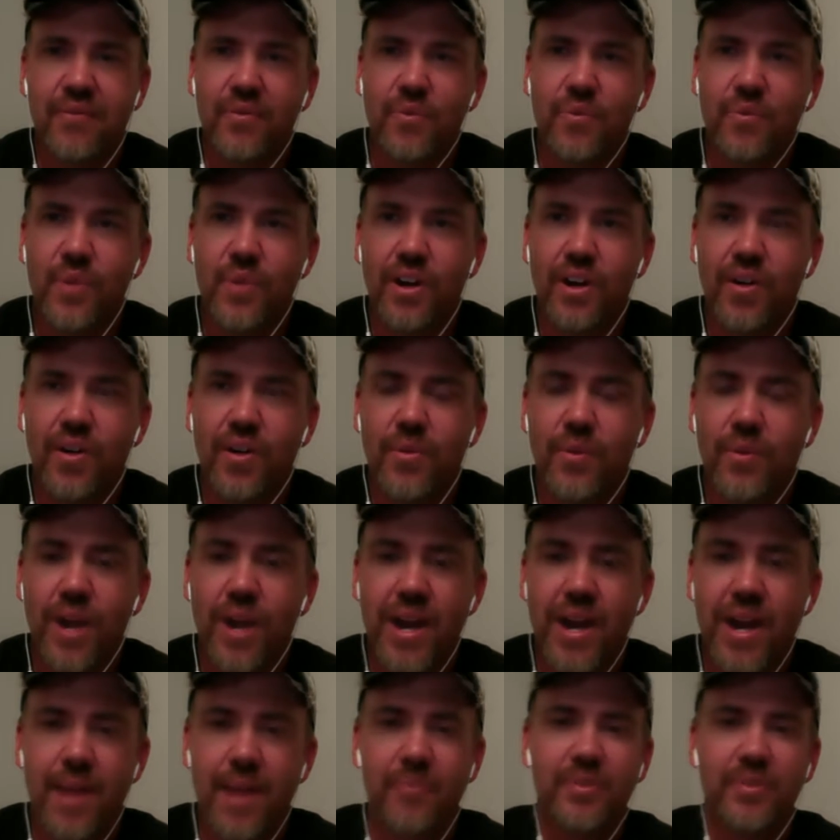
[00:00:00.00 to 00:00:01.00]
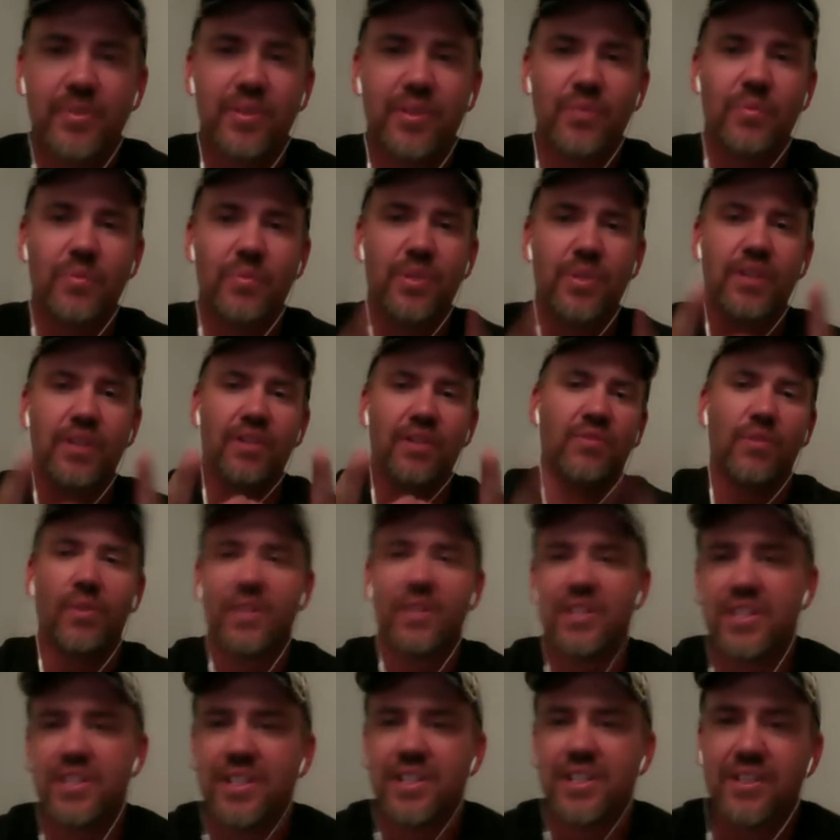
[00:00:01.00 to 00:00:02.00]
We are wrapped. We look
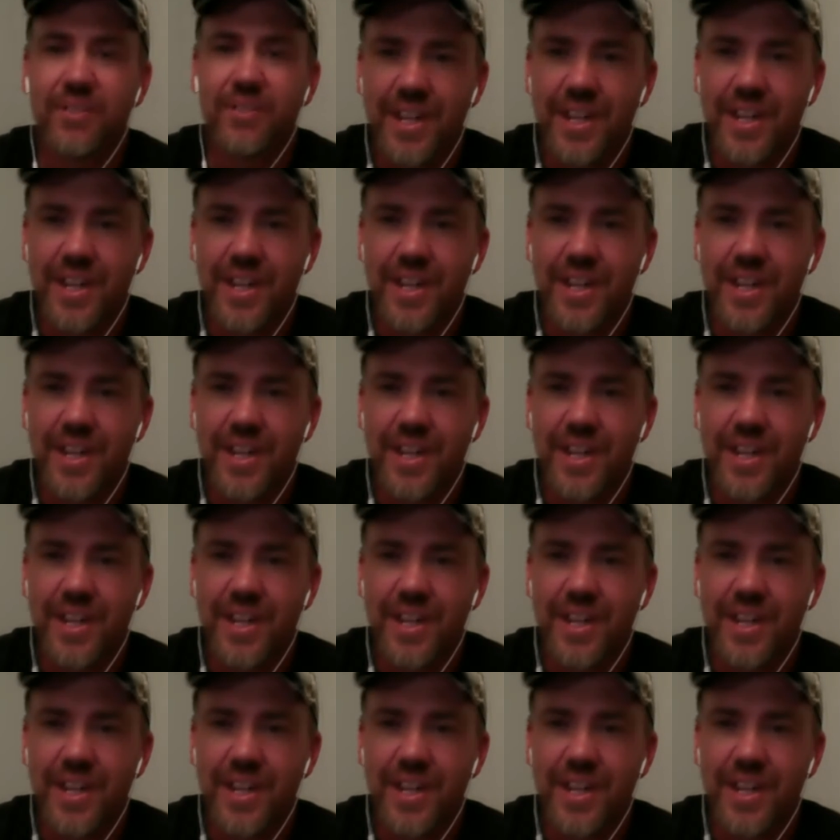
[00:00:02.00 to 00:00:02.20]
forward to seeing